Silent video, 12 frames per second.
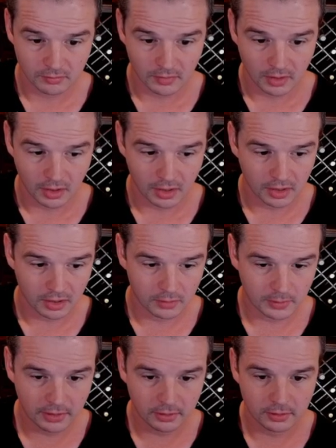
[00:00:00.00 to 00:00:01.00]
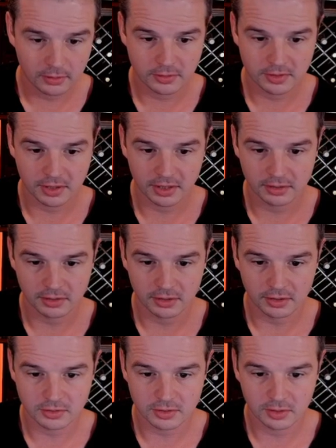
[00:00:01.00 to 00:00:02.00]
Rancor is like an
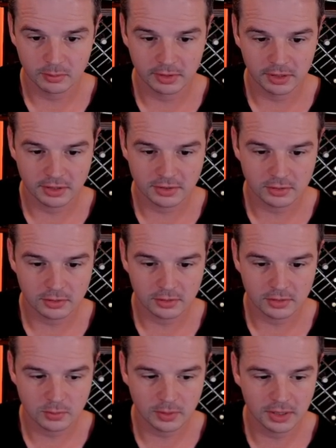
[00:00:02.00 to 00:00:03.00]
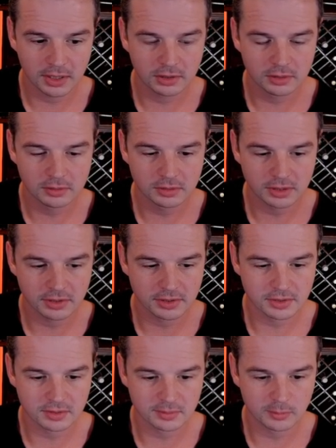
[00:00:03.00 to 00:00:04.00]
extremely nice draw as well,
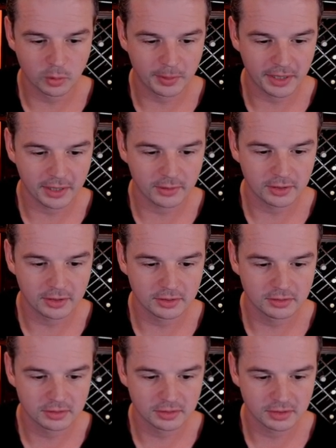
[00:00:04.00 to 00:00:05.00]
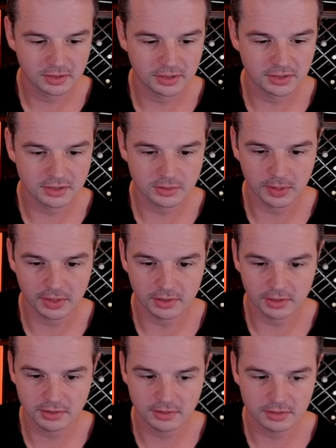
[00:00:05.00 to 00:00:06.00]
because more power is quite
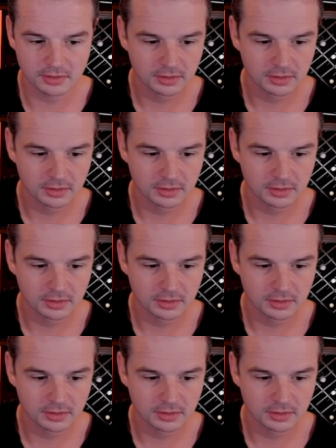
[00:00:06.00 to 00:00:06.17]
nice.